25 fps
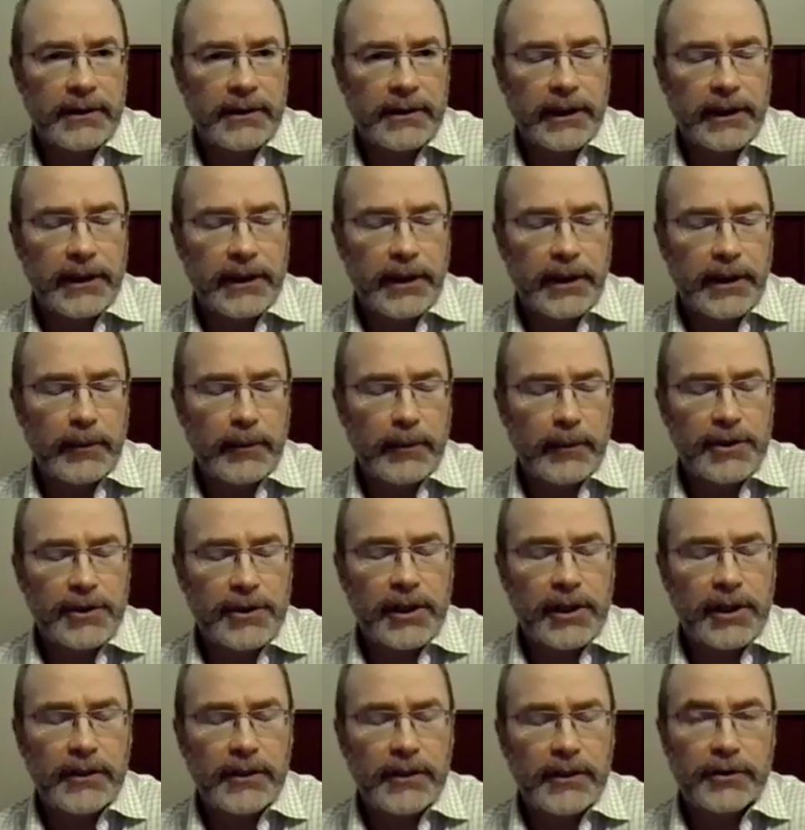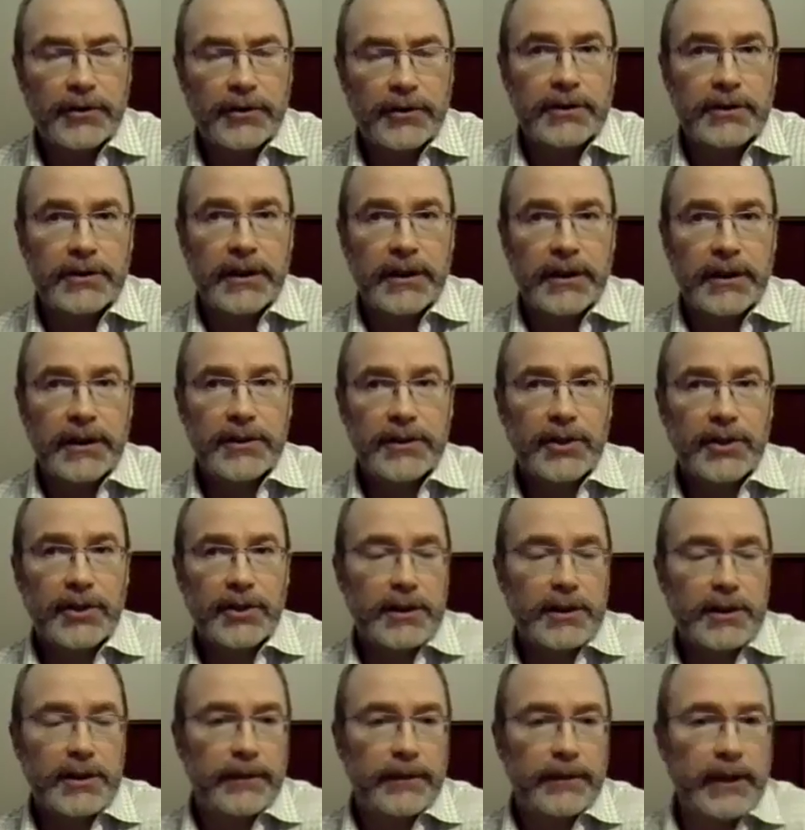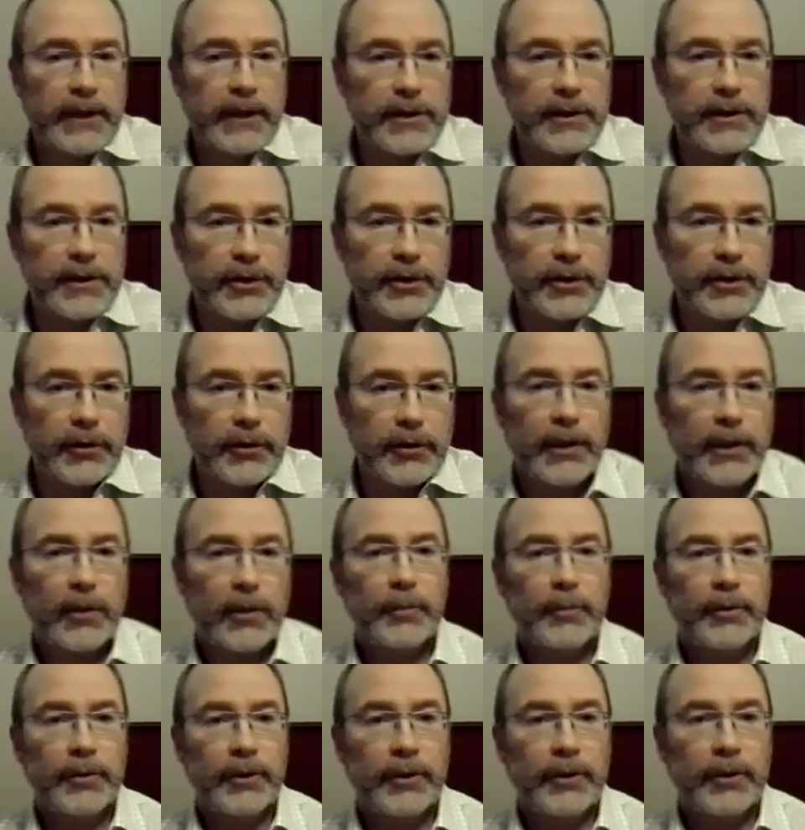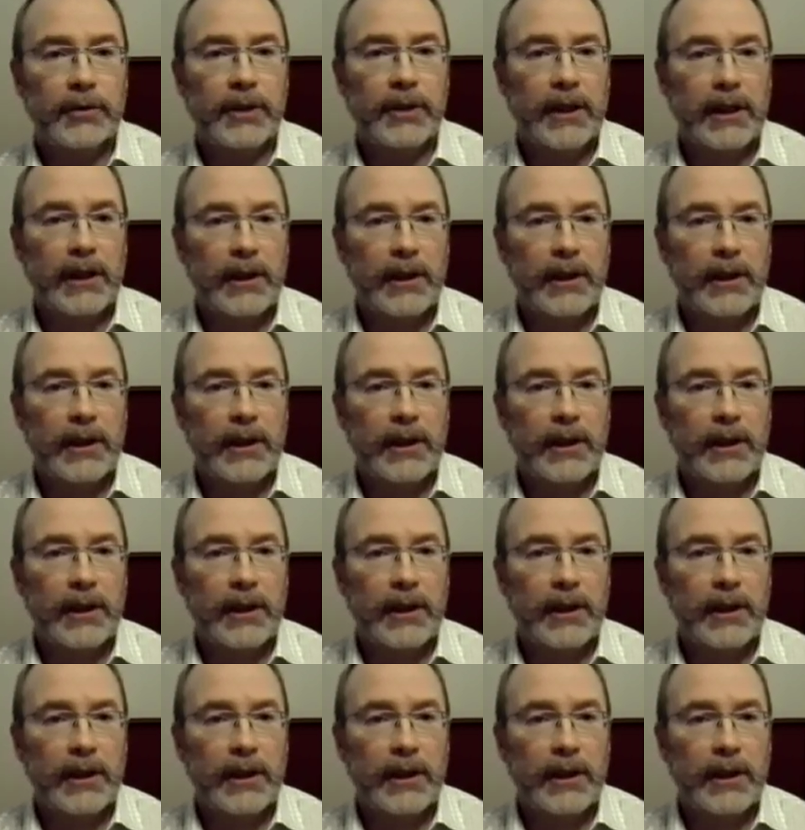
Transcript: economic challenges as justification to reopen